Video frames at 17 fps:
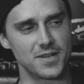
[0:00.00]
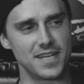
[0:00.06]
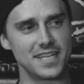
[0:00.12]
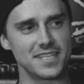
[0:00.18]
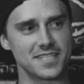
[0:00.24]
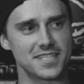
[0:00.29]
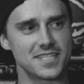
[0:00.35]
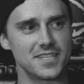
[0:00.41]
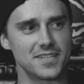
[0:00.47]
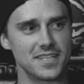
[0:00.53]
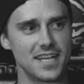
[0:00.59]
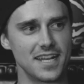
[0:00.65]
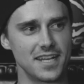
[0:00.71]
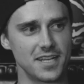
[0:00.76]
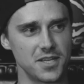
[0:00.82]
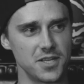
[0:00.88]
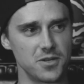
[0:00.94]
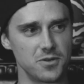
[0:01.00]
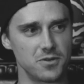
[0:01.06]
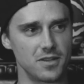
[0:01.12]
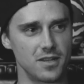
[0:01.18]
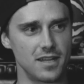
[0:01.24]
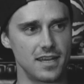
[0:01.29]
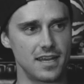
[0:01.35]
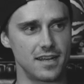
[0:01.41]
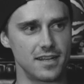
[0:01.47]
he instilled that in you
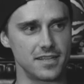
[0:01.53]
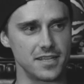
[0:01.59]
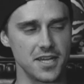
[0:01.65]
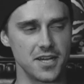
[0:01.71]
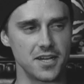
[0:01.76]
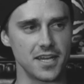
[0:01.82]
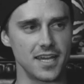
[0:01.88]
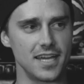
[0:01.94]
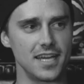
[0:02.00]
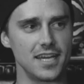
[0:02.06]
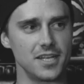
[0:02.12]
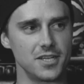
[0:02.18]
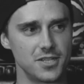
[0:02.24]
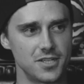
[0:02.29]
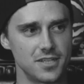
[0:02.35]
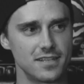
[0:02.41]
at a young age.